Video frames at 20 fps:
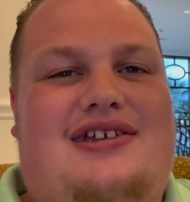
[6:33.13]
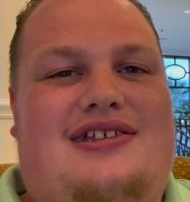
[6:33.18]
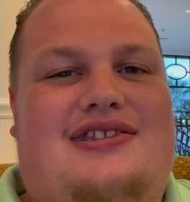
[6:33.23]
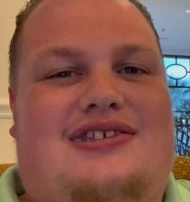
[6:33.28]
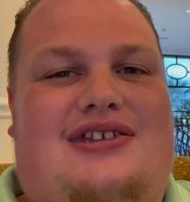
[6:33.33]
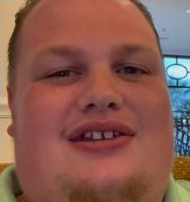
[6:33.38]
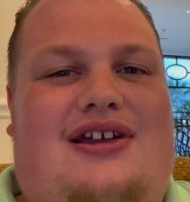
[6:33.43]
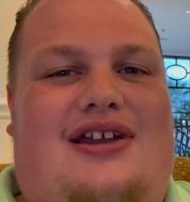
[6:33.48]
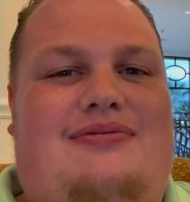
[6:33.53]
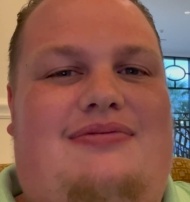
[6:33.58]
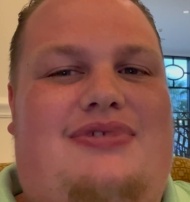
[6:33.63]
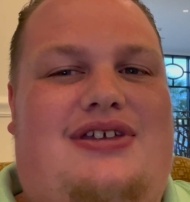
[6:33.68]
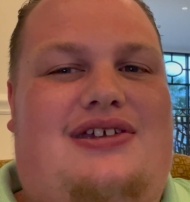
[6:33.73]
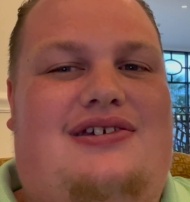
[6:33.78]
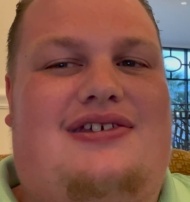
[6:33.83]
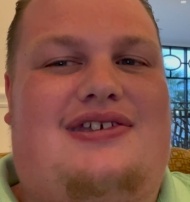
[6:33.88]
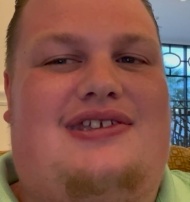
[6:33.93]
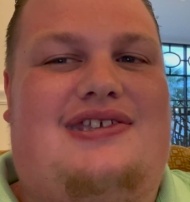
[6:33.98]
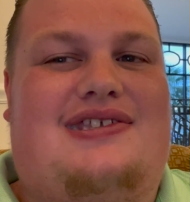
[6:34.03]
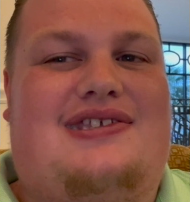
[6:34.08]
tonight,
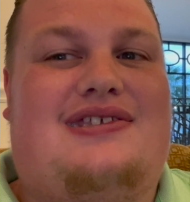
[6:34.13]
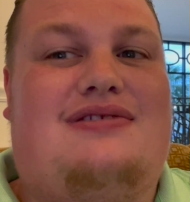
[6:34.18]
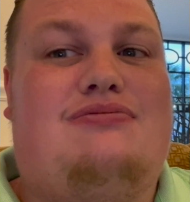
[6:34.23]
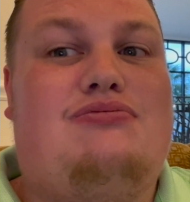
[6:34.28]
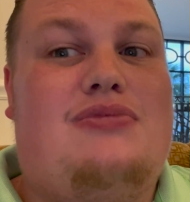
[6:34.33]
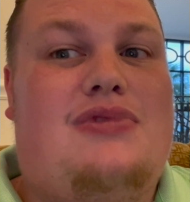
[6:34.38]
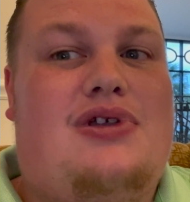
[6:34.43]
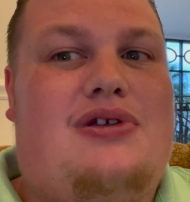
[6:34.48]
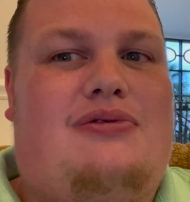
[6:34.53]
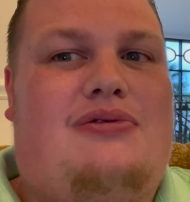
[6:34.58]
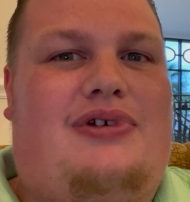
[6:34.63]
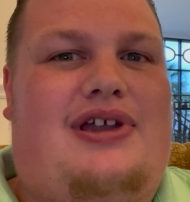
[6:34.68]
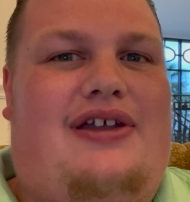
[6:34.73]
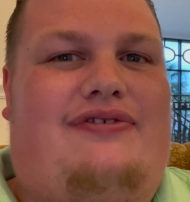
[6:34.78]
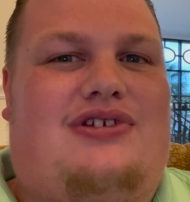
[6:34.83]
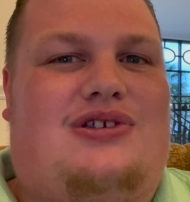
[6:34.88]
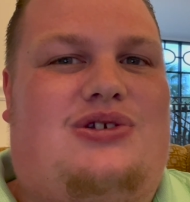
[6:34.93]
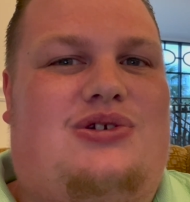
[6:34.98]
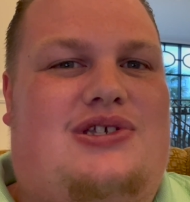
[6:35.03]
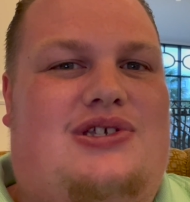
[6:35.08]
because we have
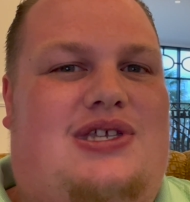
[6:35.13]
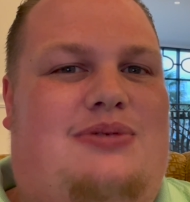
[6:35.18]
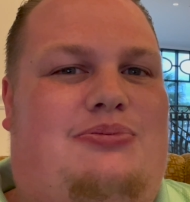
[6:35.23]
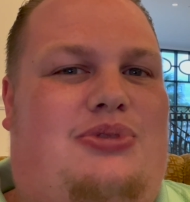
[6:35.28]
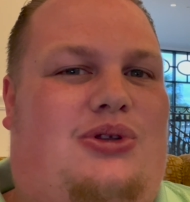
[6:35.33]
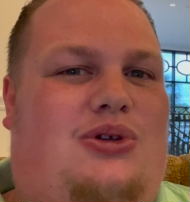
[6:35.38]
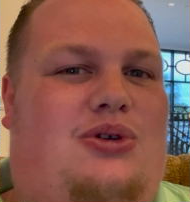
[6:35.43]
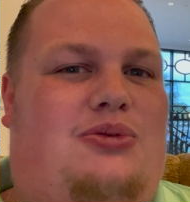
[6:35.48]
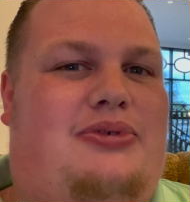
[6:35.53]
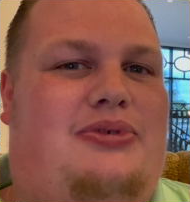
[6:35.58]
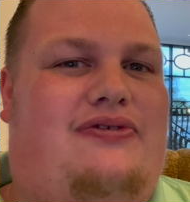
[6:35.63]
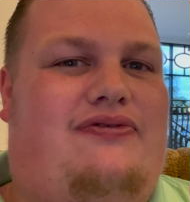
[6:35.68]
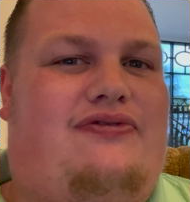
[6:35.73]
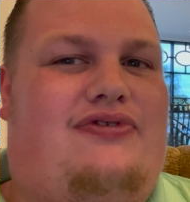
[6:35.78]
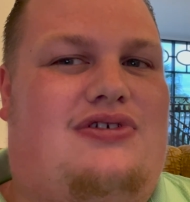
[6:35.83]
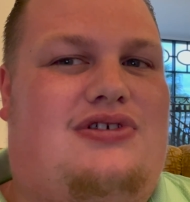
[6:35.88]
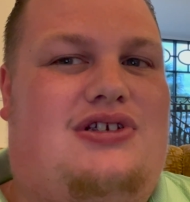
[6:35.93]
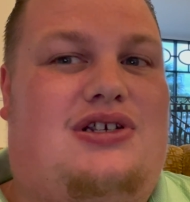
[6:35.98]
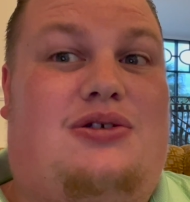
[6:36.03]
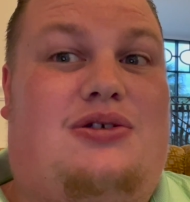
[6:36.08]
to dress up a little bit
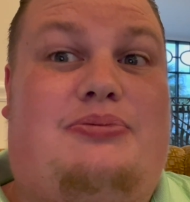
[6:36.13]
for dinner.